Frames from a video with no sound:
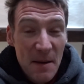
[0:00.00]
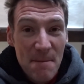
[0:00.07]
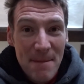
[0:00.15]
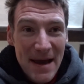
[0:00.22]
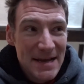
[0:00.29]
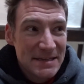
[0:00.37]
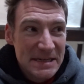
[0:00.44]

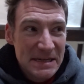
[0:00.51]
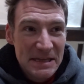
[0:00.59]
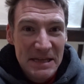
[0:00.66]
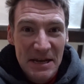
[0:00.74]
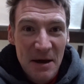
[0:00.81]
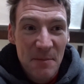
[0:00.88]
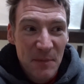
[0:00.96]
Amazing
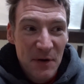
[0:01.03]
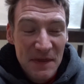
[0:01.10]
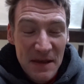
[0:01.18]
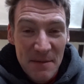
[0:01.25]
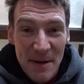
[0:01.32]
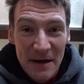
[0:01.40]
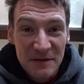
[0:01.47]
the number,
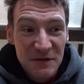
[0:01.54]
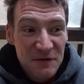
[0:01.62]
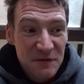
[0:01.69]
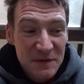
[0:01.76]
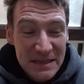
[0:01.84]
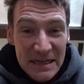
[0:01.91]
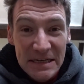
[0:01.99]
the amount
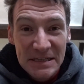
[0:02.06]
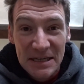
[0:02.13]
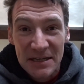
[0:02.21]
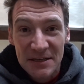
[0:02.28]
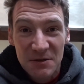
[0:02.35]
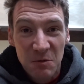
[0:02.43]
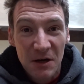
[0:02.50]
of
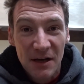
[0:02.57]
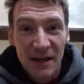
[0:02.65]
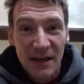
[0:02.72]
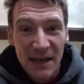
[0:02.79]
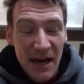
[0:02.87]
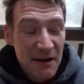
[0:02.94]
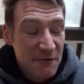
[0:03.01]
distance one can